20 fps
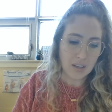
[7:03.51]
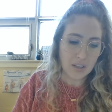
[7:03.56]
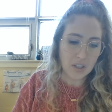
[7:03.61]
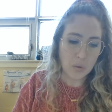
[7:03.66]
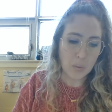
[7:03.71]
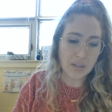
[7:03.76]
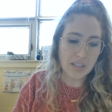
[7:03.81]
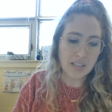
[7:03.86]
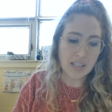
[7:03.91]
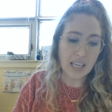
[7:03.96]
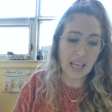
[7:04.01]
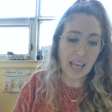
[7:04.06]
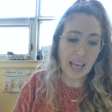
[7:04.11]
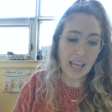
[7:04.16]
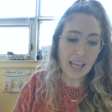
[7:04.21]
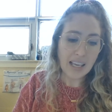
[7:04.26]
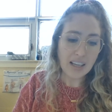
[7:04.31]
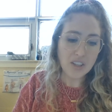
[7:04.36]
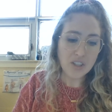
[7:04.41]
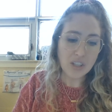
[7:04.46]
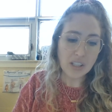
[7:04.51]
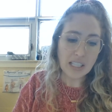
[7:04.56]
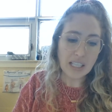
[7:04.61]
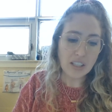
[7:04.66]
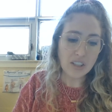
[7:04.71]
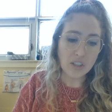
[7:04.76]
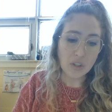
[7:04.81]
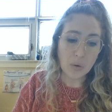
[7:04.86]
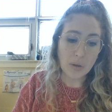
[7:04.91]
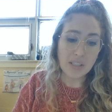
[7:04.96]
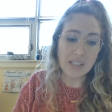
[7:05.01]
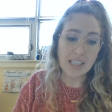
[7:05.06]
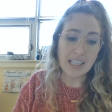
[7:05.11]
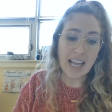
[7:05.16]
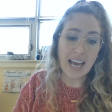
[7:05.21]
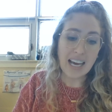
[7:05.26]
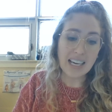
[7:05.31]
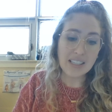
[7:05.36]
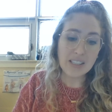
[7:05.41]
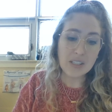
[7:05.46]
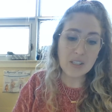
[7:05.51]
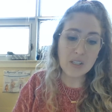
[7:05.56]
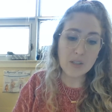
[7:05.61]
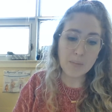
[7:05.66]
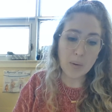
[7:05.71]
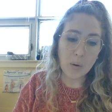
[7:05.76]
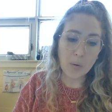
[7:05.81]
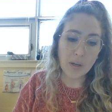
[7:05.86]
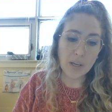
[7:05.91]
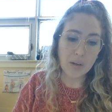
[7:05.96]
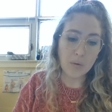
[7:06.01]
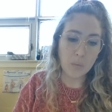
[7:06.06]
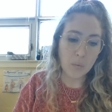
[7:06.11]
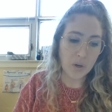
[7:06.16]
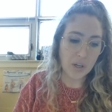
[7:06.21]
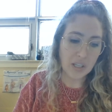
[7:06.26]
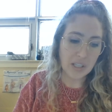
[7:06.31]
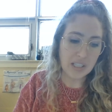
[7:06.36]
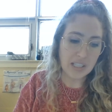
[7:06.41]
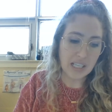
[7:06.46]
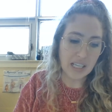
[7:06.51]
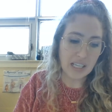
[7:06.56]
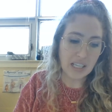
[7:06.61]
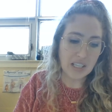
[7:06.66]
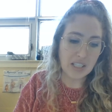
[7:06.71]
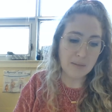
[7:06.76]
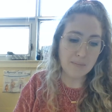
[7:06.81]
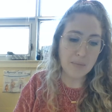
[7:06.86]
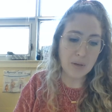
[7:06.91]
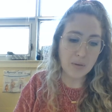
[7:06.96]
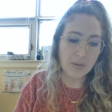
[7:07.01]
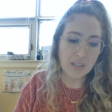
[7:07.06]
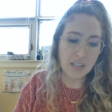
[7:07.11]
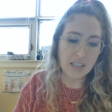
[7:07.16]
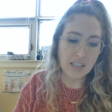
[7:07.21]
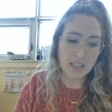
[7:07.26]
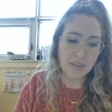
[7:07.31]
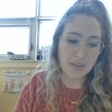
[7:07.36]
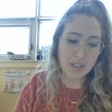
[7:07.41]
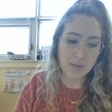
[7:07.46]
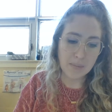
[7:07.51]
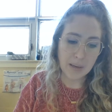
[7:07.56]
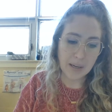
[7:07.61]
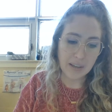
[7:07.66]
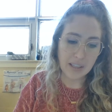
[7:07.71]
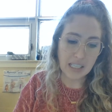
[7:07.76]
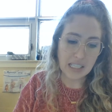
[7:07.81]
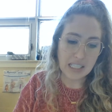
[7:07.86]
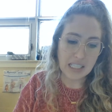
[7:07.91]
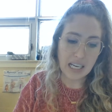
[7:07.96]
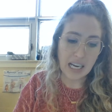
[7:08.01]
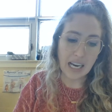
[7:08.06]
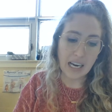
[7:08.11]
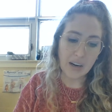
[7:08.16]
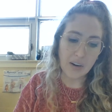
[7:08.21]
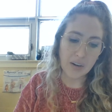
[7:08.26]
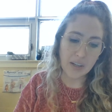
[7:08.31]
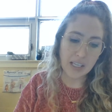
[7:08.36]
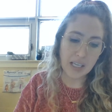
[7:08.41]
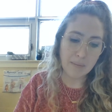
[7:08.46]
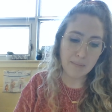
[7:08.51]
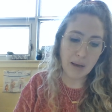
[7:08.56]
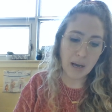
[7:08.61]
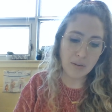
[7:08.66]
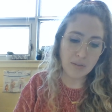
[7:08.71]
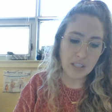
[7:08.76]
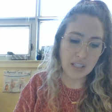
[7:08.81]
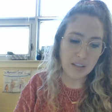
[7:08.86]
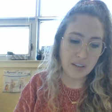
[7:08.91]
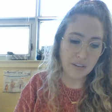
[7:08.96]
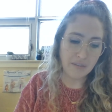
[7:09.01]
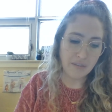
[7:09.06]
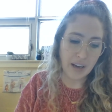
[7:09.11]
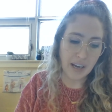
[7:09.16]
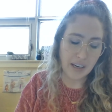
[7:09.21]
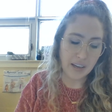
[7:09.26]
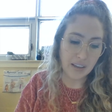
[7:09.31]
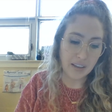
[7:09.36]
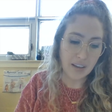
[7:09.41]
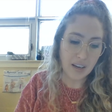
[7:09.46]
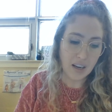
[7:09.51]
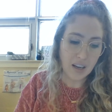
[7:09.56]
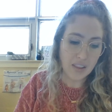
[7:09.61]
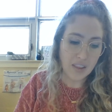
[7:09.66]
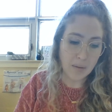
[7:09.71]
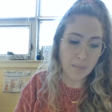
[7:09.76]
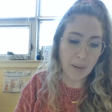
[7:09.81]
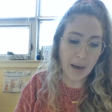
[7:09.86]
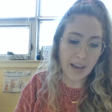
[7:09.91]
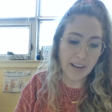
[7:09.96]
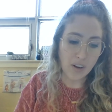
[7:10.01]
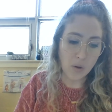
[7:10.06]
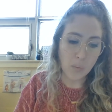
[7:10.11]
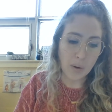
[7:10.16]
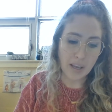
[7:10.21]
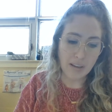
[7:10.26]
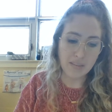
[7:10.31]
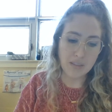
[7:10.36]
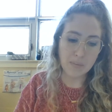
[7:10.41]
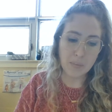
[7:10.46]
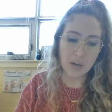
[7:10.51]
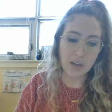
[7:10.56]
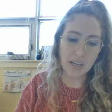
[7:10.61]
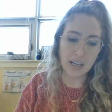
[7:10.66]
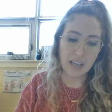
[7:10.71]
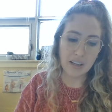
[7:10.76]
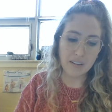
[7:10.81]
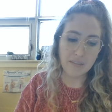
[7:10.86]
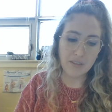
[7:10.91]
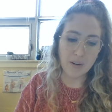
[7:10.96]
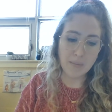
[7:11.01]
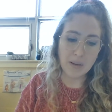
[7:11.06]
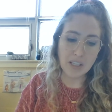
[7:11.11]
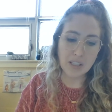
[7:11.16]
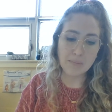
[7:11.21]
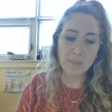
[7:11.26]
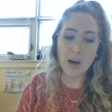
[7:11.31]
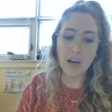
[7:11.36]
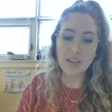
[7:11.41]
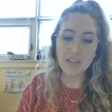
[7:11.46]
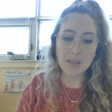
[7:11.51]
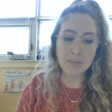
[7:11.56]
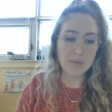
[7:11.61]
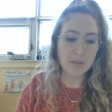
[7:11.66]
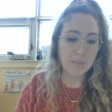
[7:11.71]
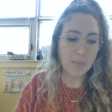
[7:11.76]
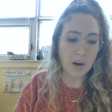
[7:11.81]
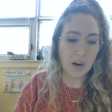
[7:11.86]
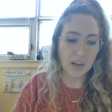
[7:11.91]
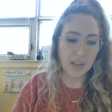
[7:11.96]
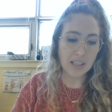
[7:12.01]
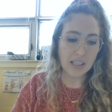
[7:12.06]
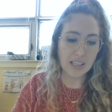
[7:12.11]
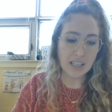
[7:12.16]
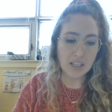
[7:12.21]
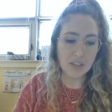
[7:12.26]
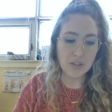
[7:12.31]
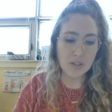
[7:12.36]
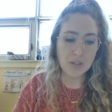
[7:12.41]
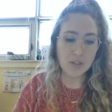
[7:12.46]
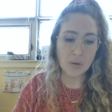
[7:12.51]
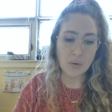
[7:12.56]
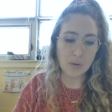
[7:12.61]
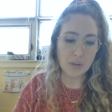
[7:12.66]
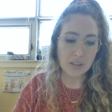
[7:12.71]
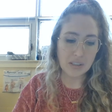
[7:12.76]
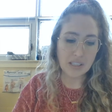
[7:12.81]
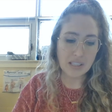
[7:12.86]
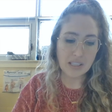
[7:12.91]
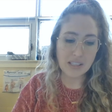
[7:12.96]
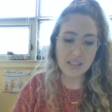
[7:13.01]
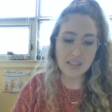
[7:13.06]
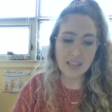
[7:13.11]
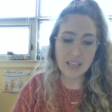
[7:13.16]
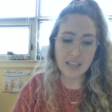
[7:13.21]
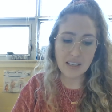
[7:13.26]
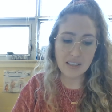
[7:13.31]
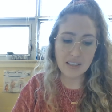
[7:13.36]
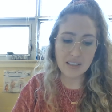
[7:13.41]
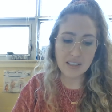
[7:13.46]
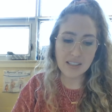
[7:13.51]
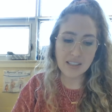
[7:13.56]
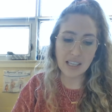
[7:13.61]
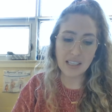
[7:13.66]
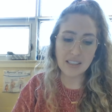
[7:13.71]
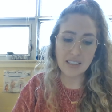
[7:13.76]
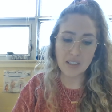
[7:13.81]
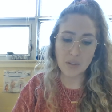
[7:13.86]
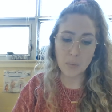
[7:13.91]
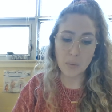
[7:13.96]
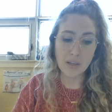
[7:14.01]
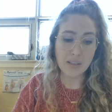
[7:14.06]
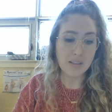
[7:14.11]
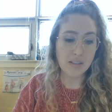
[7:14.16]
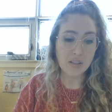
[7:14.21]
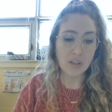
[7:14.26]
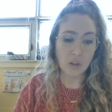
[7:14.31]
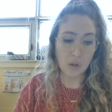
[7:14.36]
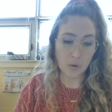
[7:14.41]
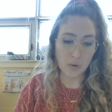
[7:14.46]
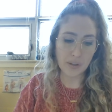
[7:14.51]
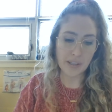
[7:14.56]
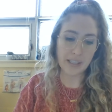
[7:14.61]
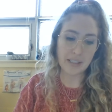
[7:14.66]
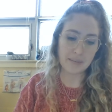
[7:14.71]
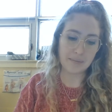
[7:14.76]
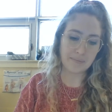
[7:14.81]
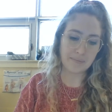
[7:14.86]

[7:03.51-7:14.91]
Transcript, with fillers: 'Twas the aged liege lord's last spoken word in his musings of spirit, ere he mounted the fire, the battle waves burning, from his bosom departed his soul to seek sainted one's glory.